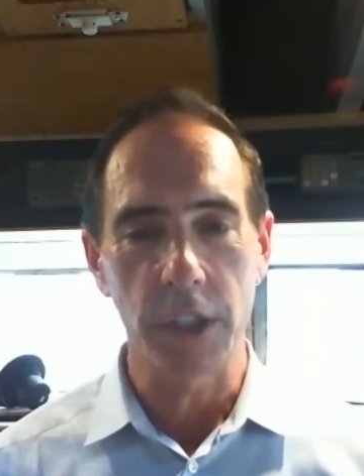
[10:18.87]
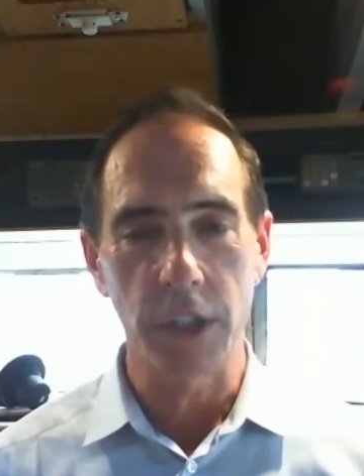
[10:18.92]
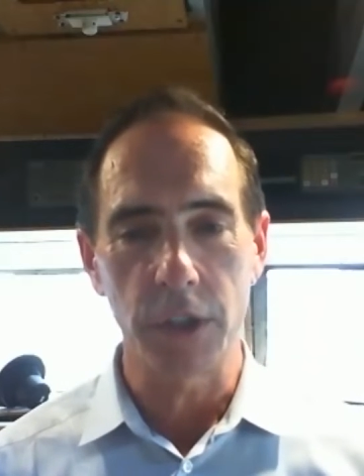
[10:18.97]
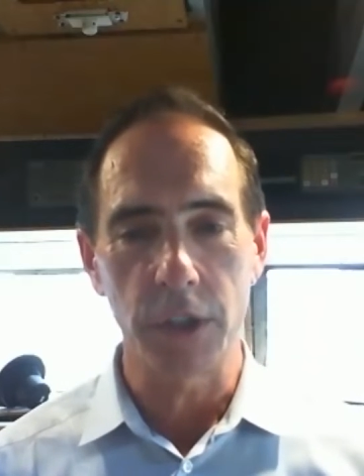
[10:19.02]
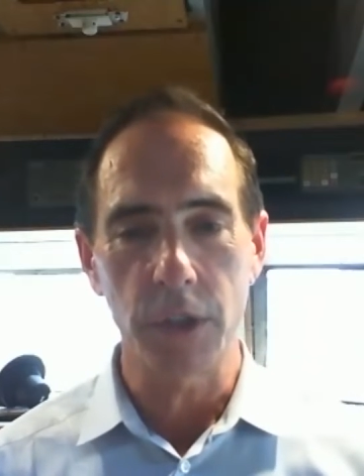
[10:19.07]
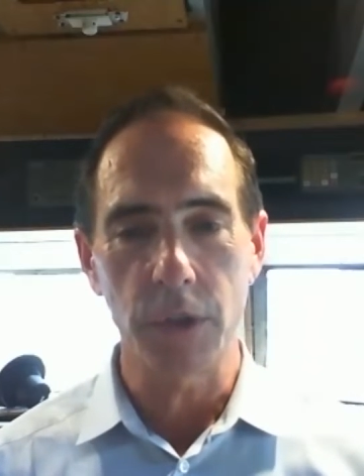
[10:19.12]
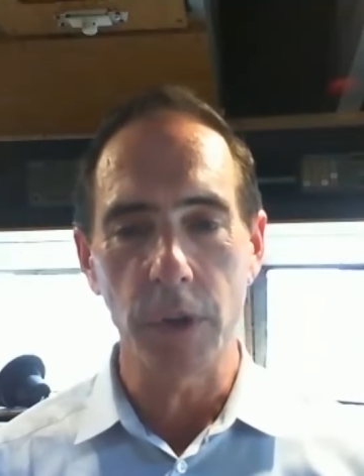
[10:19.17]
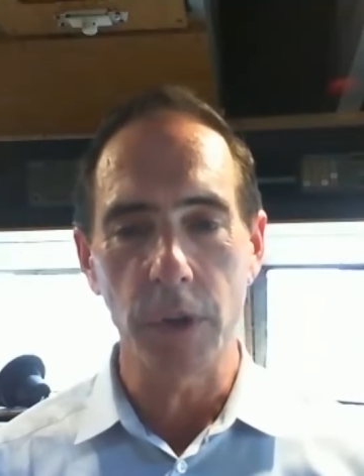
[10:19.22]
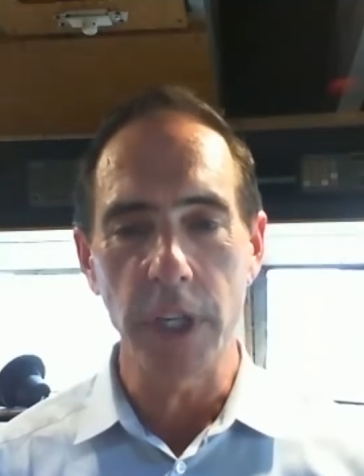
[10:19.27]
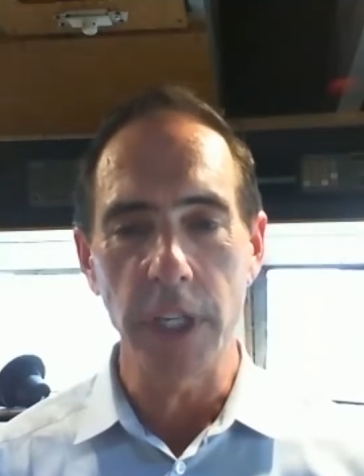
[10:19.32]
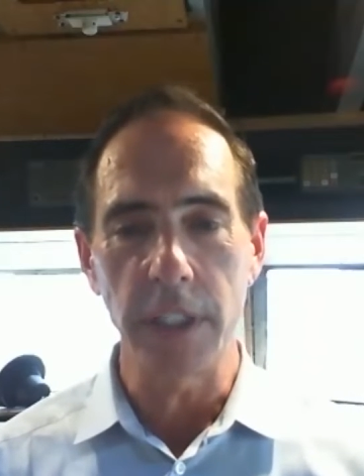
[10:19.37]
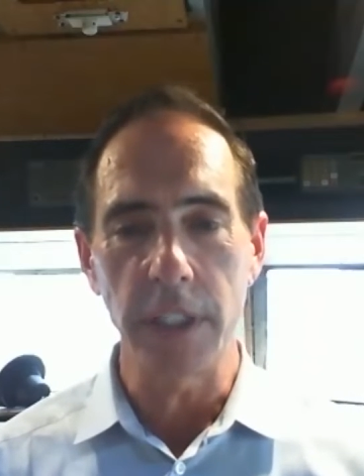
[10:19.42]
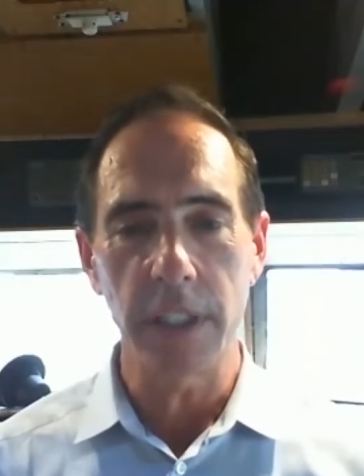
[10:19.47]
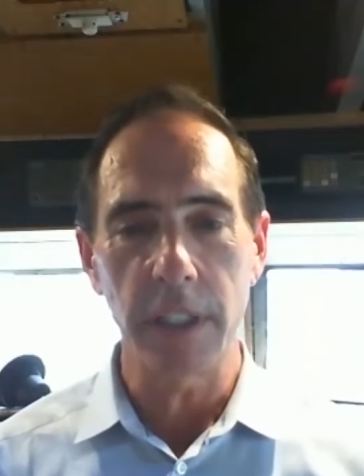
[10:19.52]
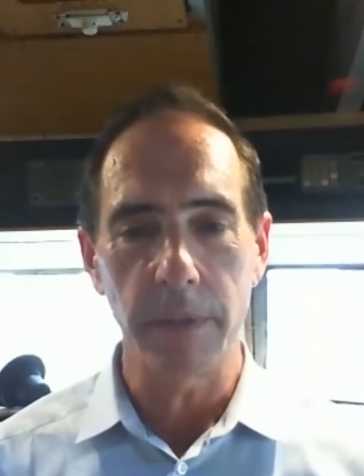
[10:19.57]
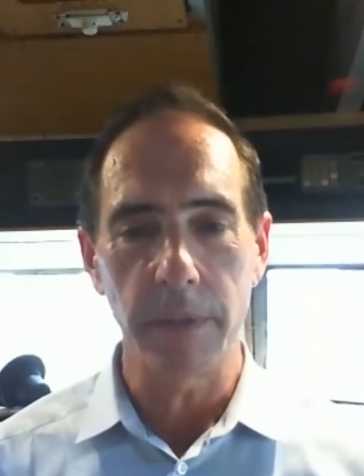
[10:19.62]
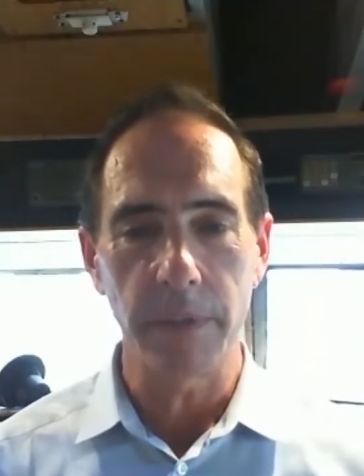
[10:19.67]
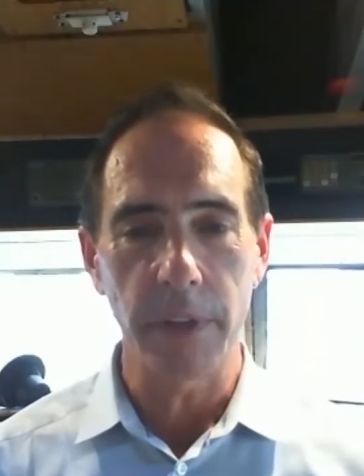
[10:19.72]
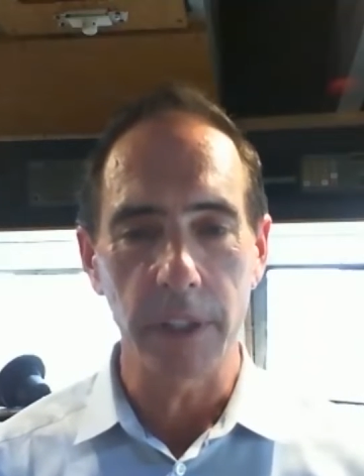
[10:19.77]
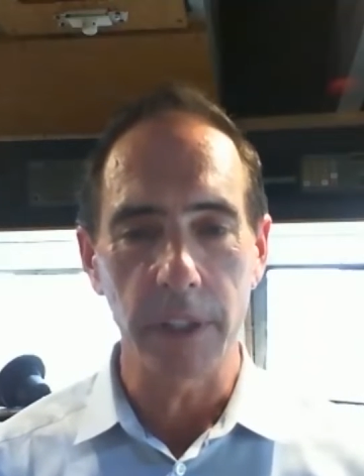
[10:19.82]
the street to
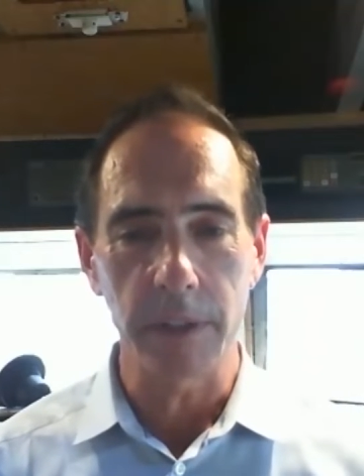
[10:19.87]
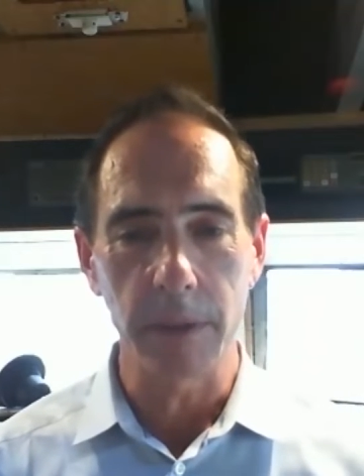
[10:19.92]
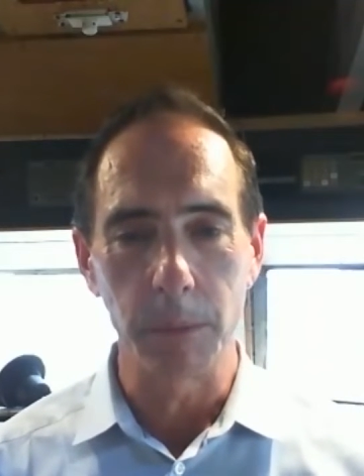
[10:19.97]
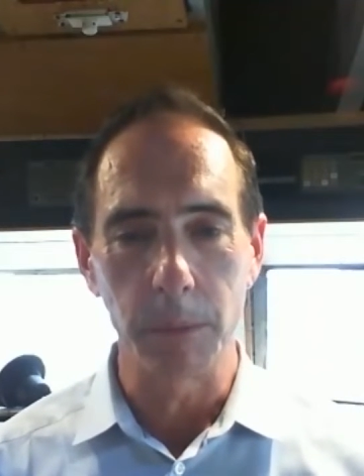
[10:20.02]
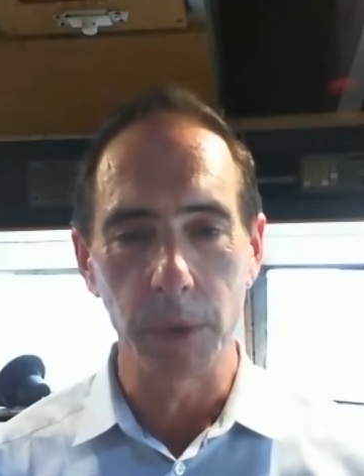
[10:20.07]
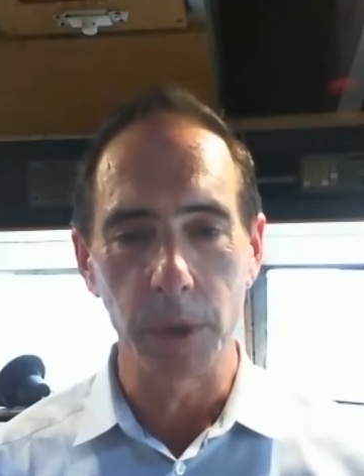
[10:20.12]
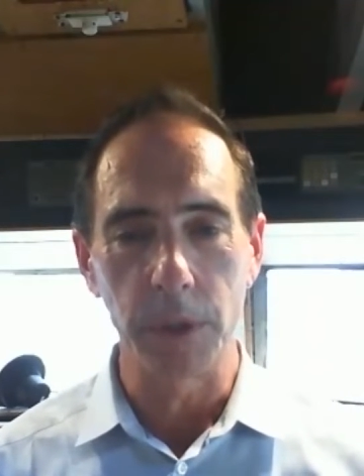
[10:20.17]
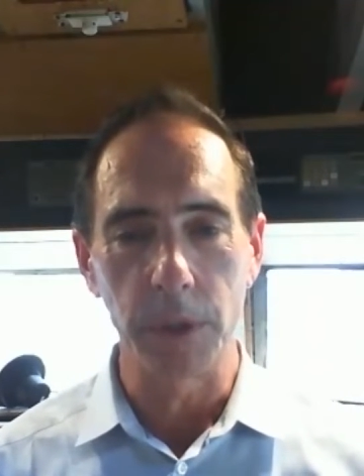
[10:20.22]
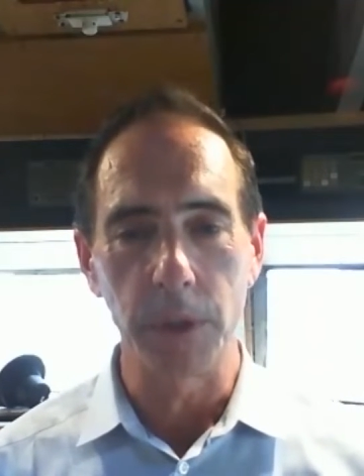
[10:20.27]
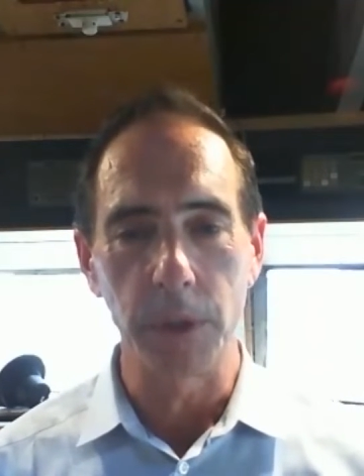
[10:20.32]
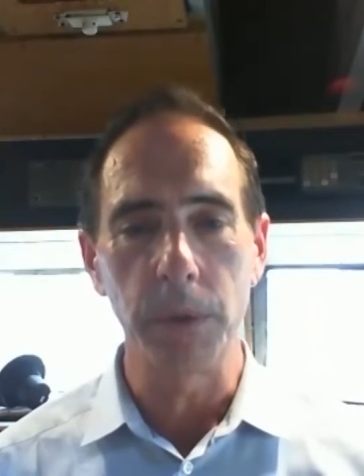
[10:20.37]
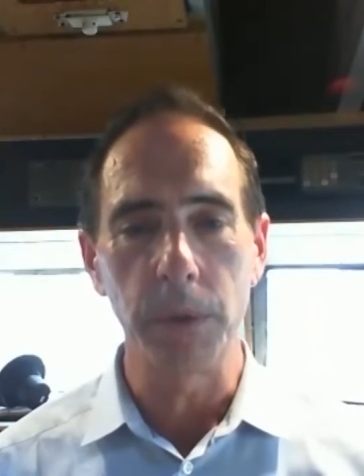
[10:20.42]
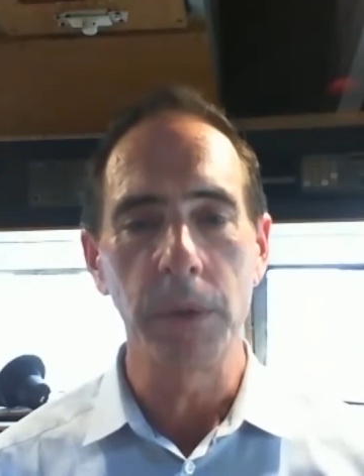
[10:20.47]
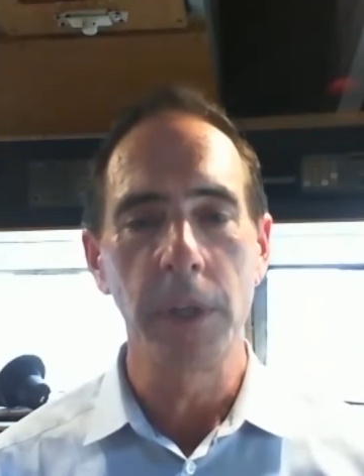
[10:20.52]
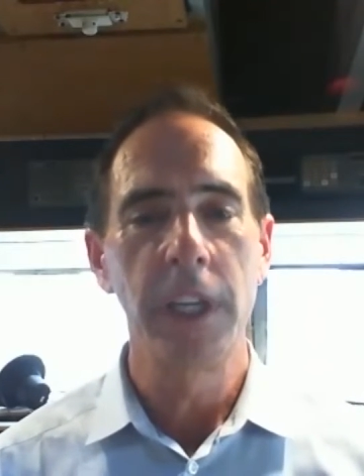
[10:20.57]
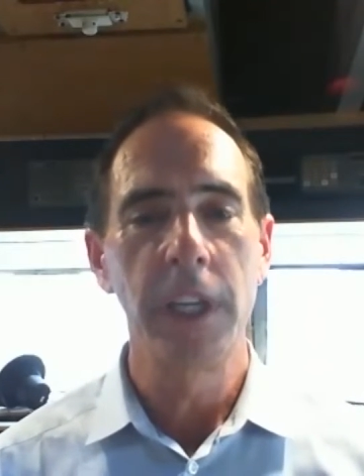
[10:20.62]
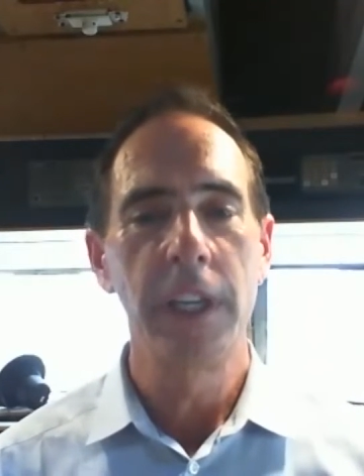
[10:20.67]
the Fontainebleau